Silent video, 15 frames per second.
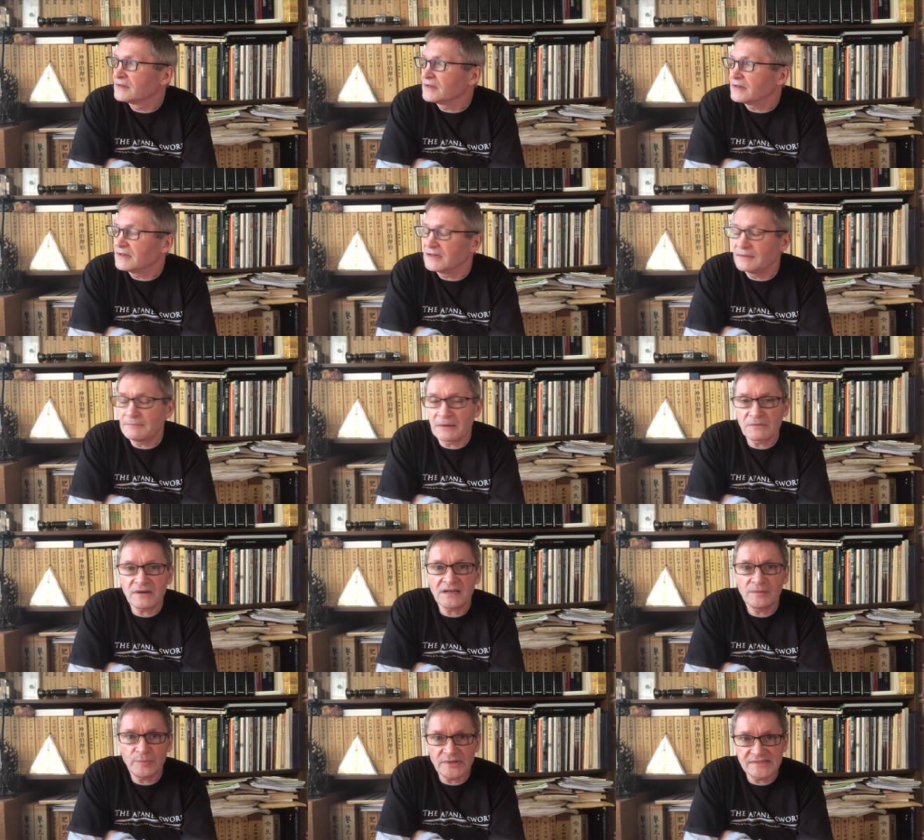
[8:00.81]
I'm
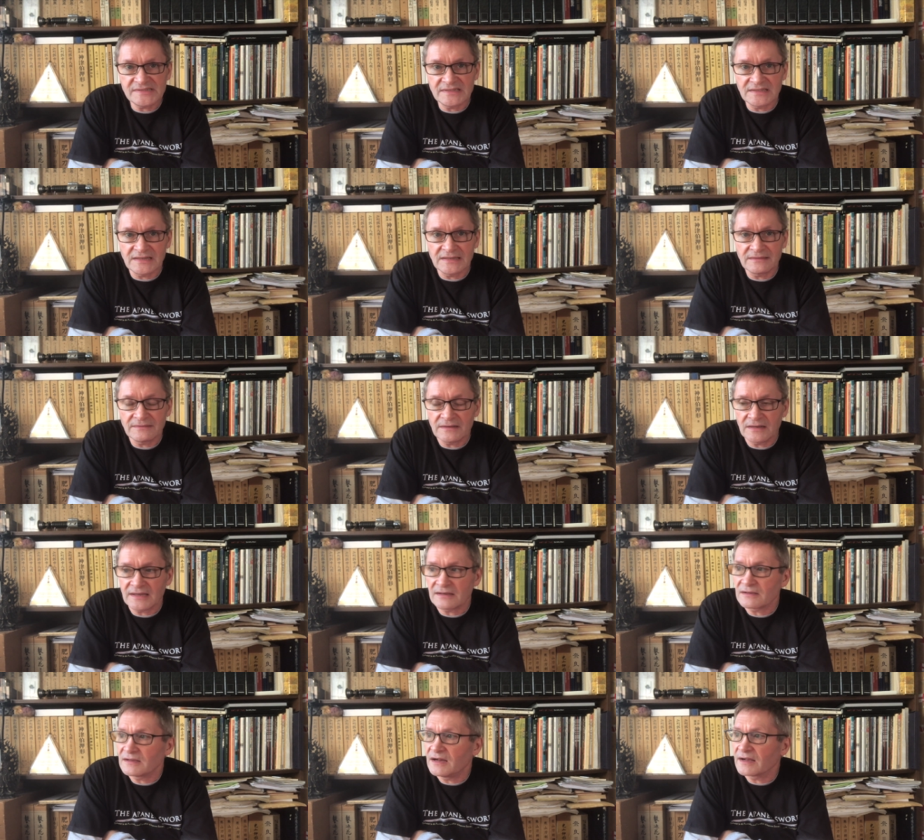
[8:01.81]
kind of busy again. I
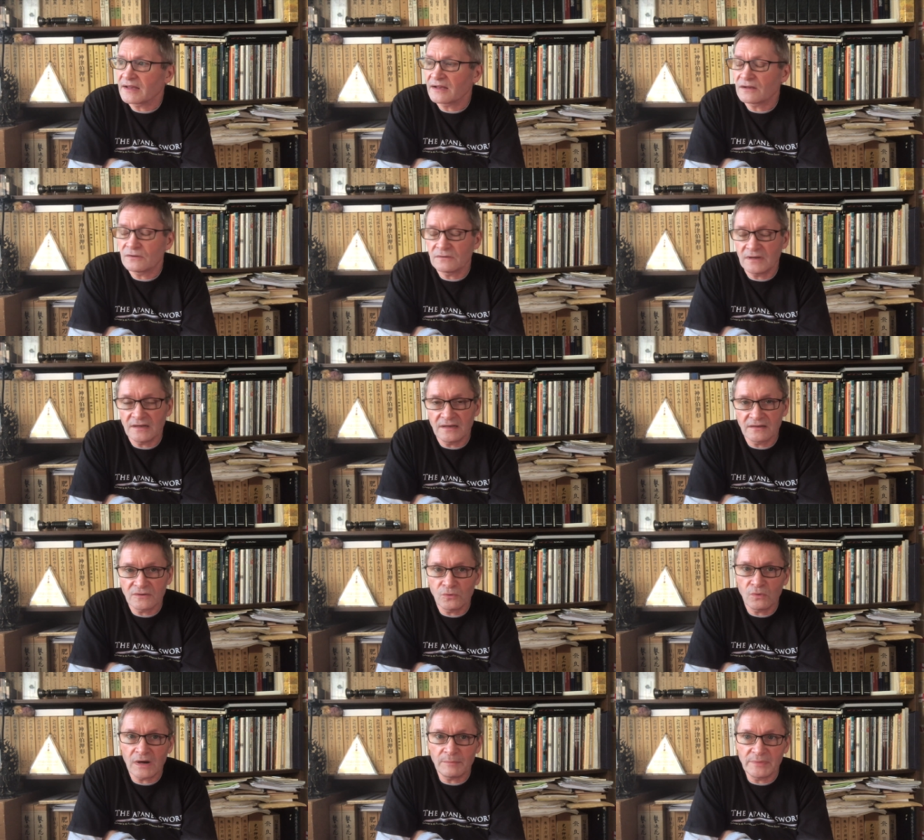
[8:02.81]
get
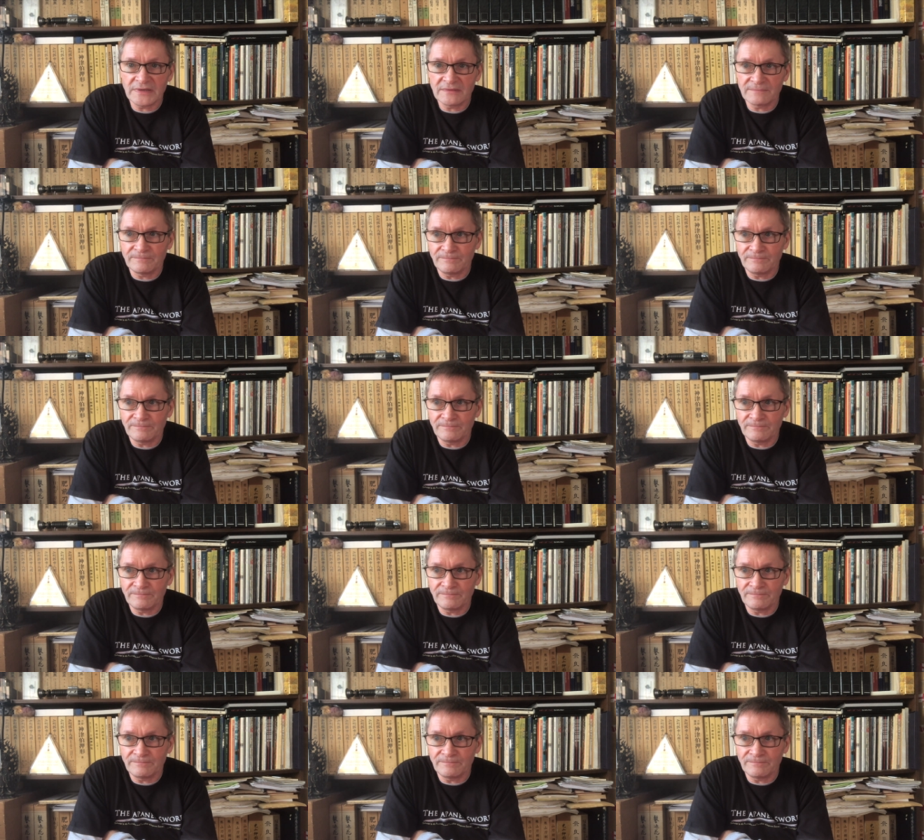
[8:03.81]
caught up in.